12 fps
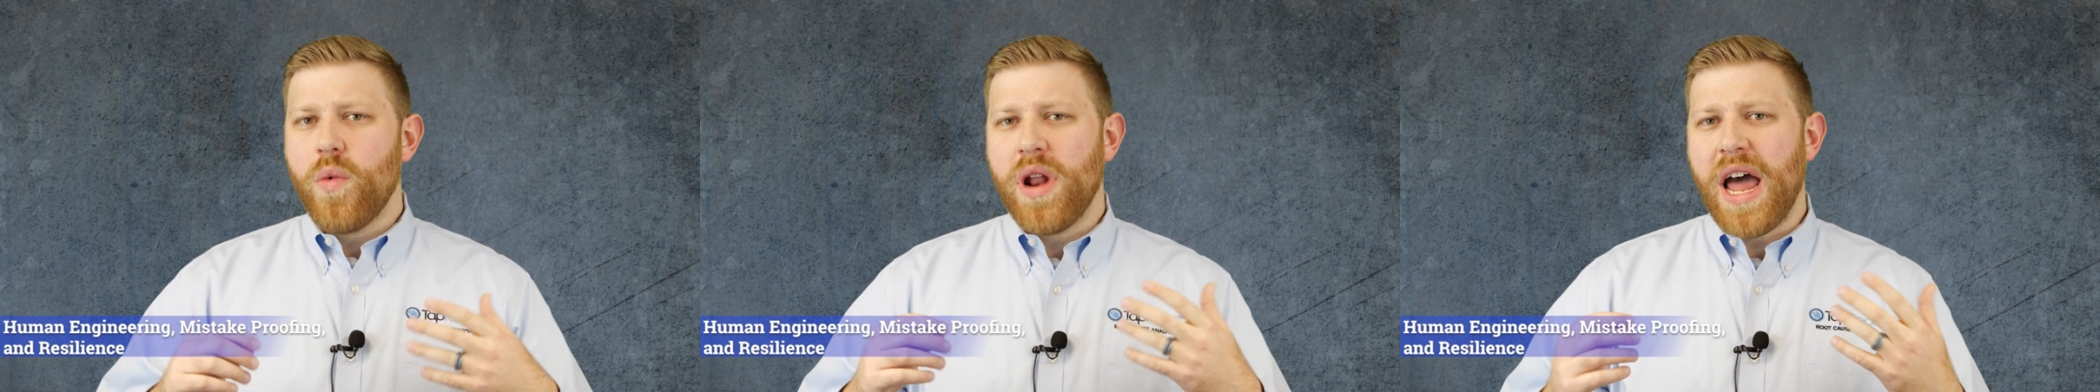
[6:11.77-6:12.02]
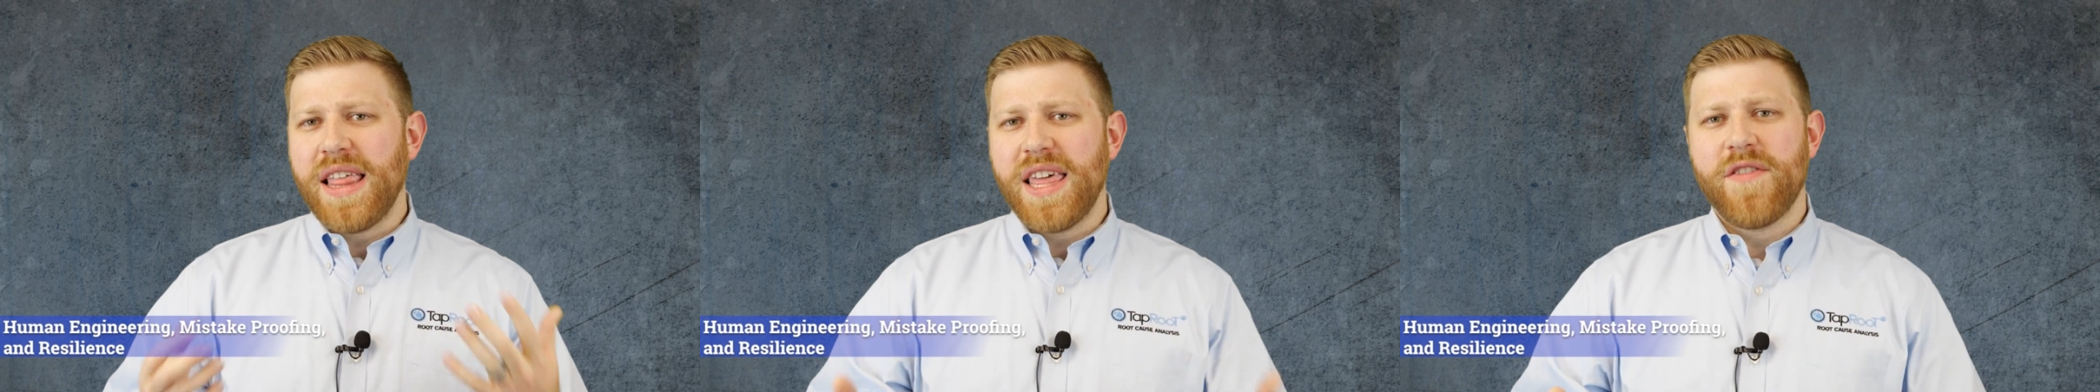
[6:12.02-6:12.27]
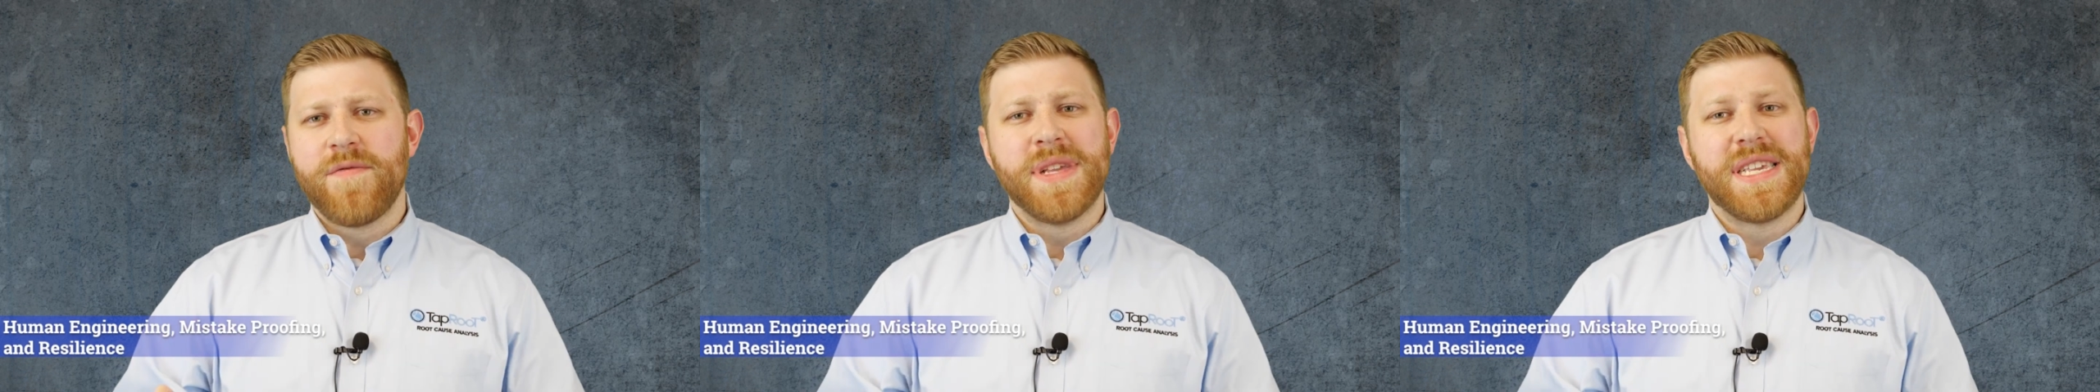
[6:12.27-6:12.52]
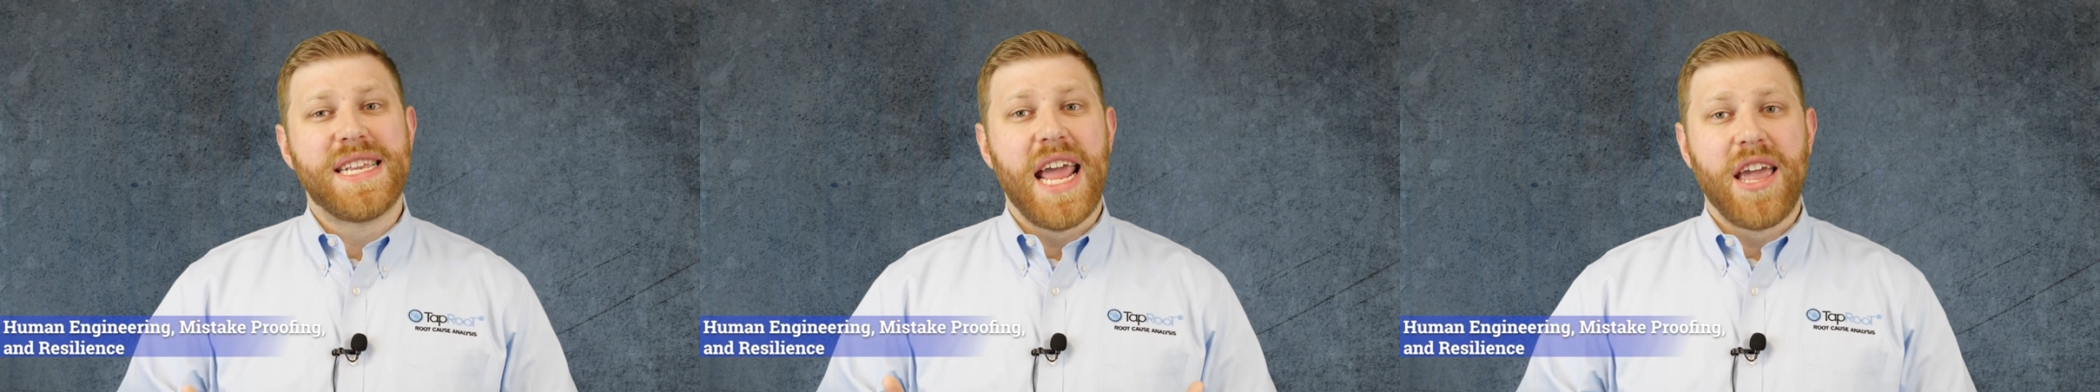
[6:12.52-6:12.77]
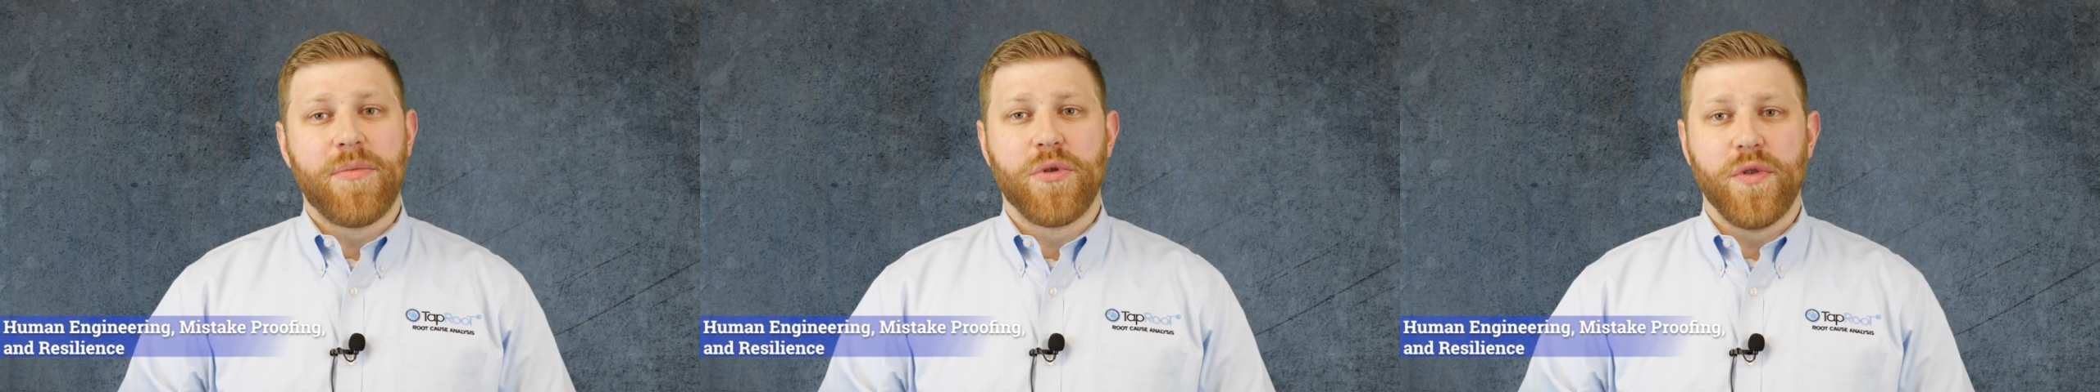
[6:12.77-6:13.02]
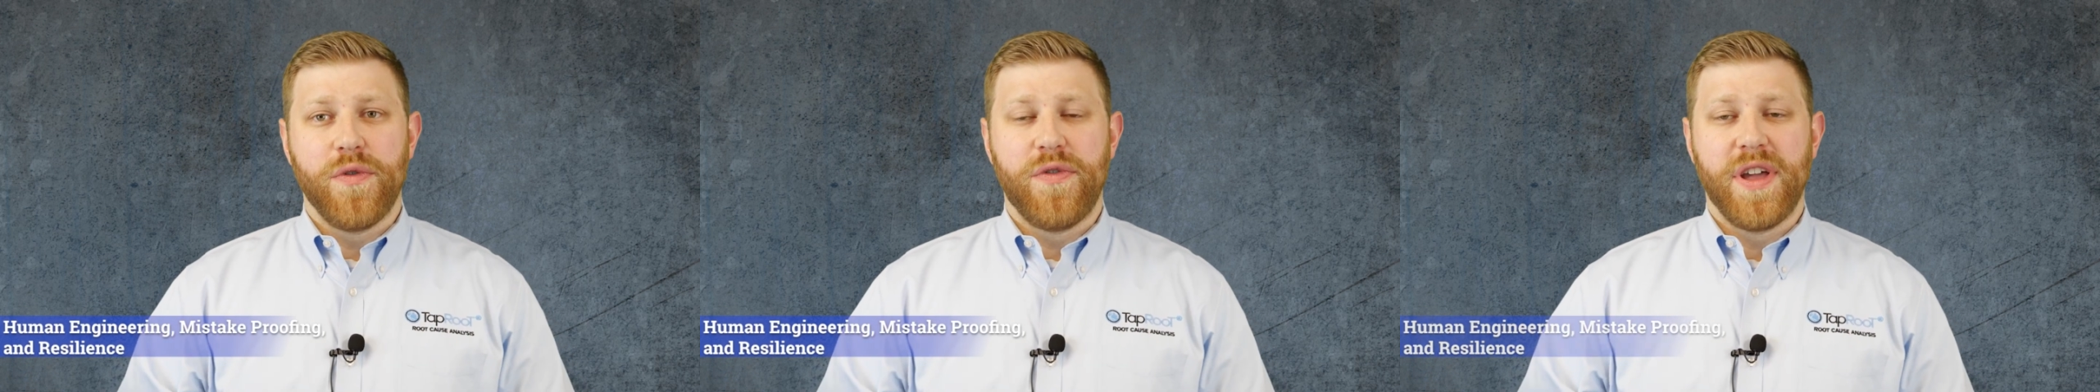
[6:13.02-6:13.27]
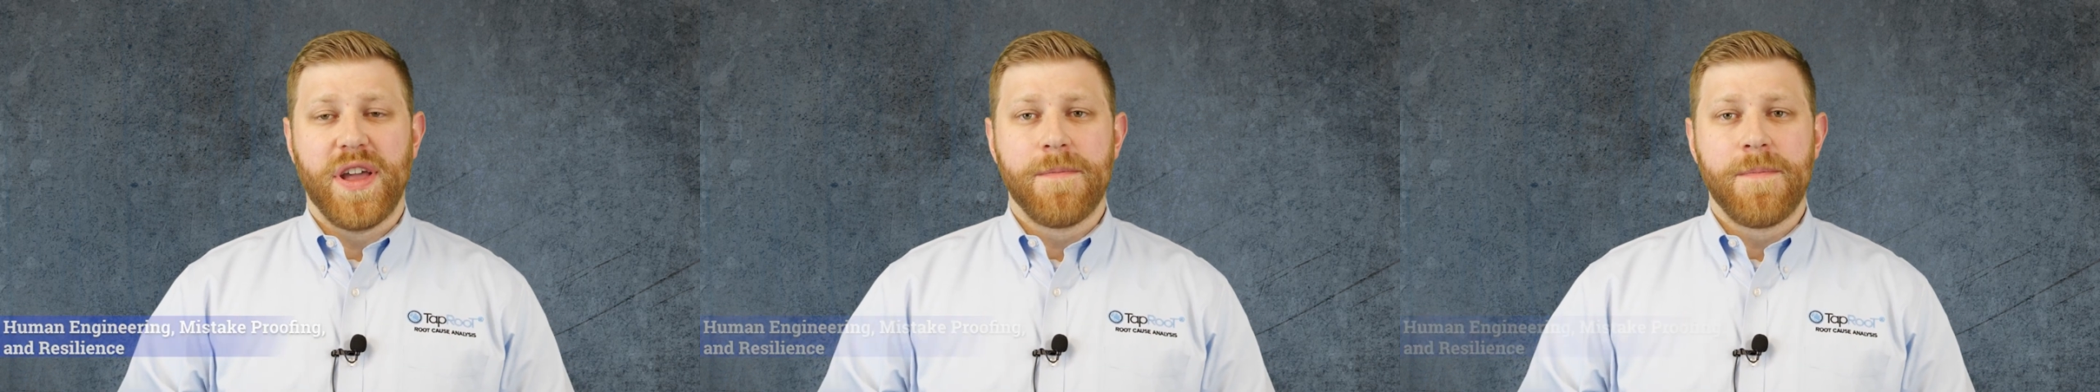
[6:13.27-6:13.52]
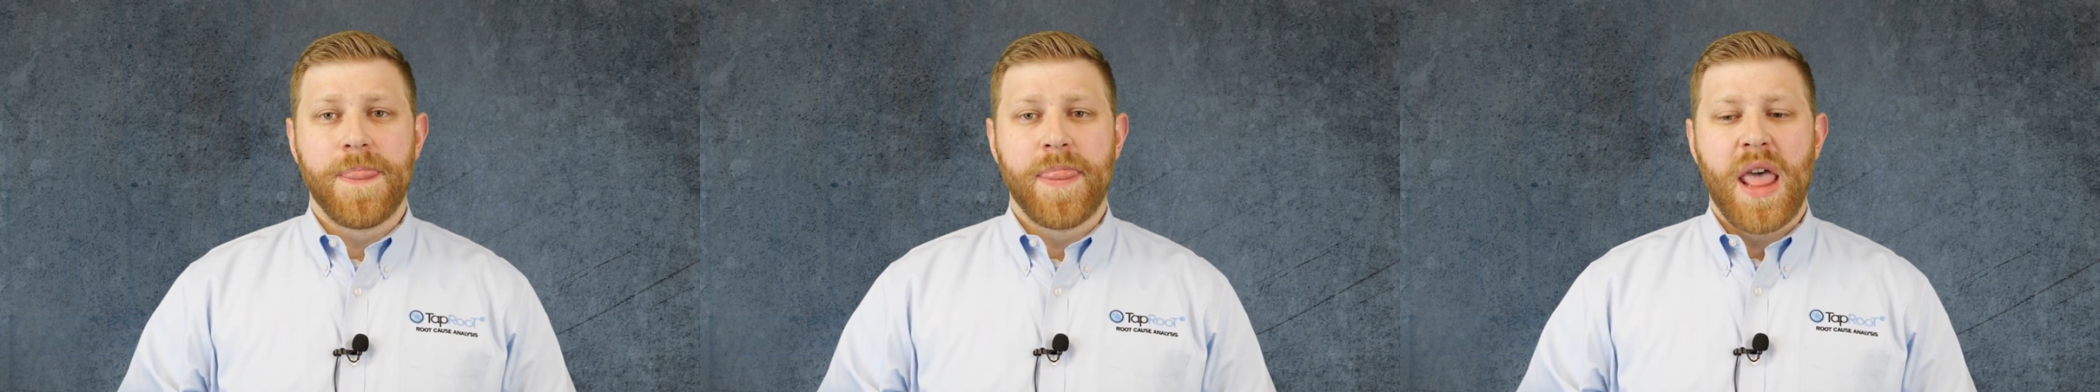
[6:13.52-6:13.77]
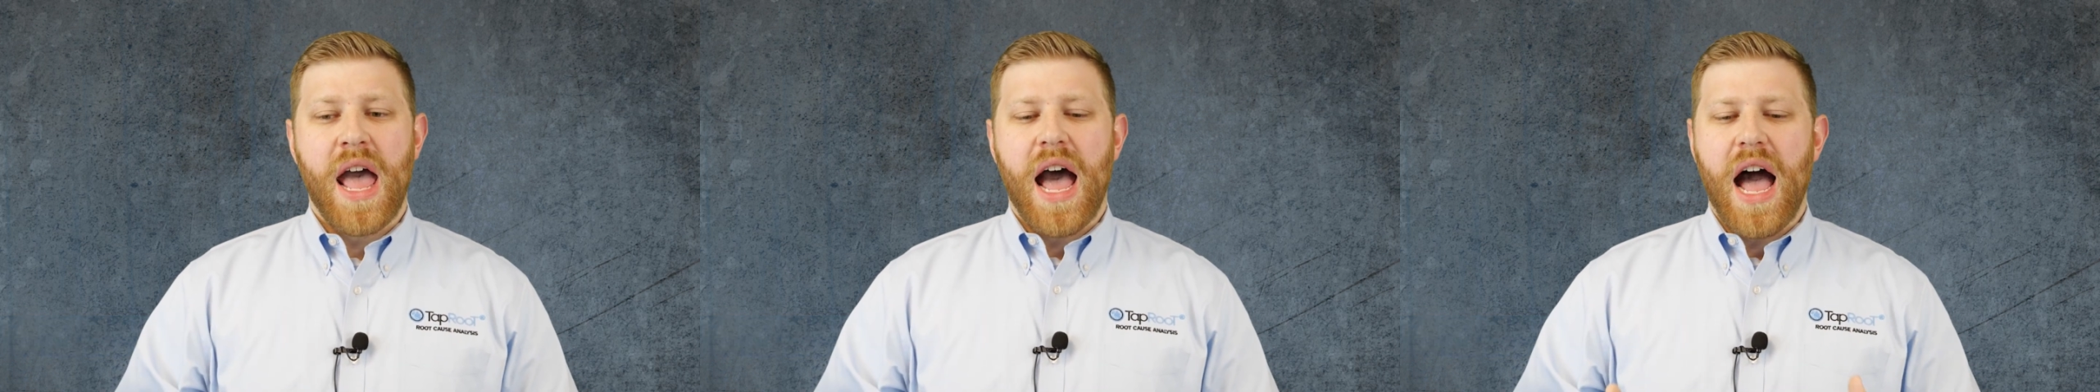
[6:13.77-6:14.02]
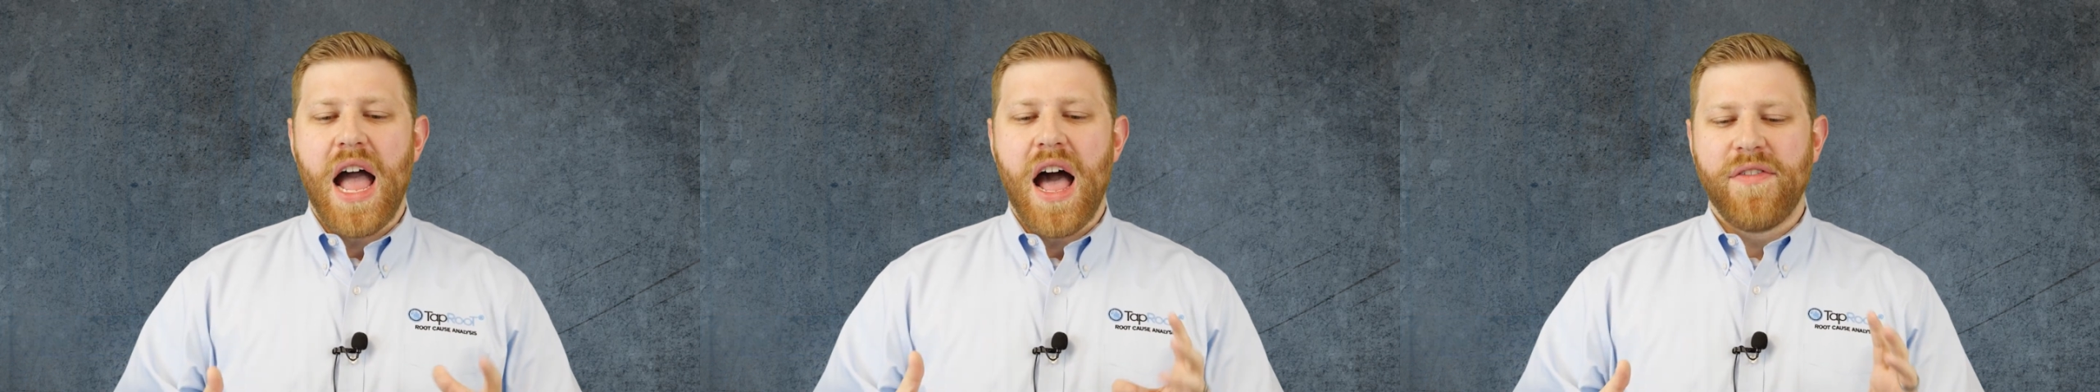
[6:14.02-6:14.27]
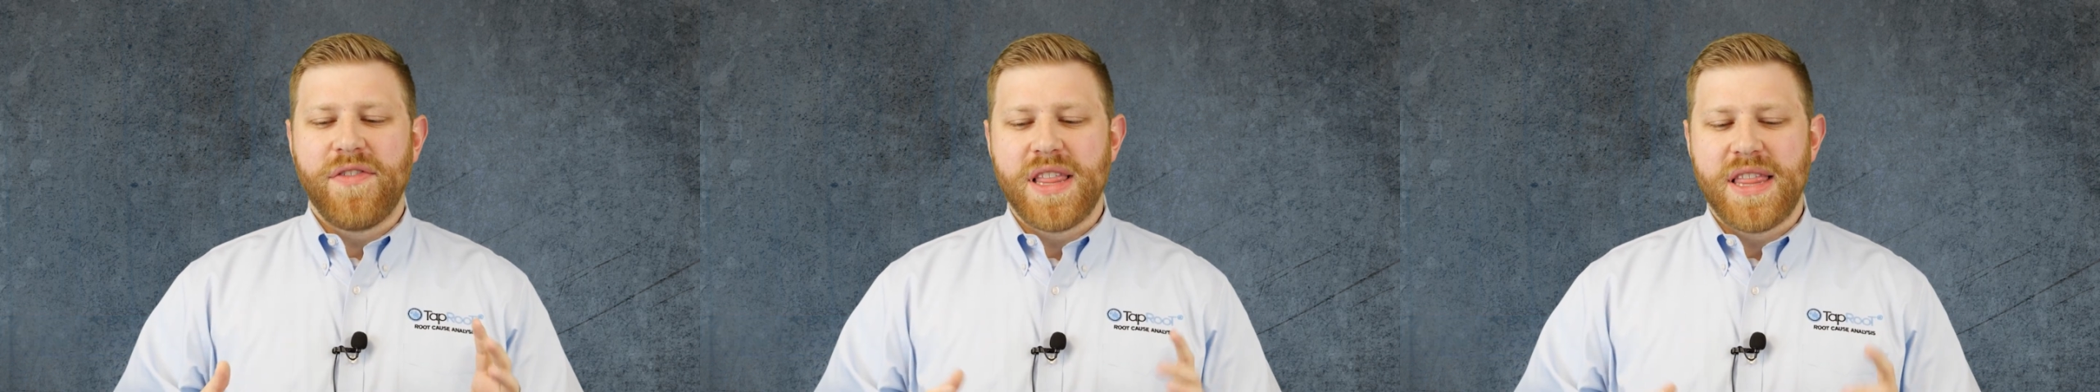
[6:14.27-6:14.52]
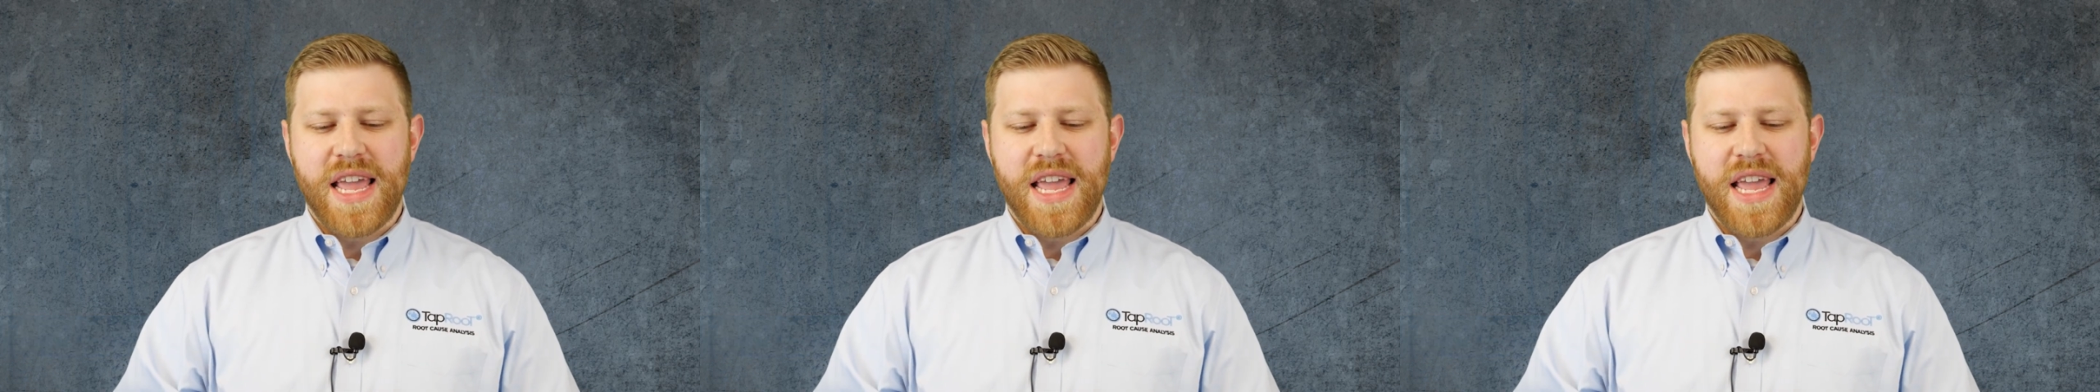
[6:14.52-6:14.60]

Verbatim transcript: When I think of mistake proofing, I often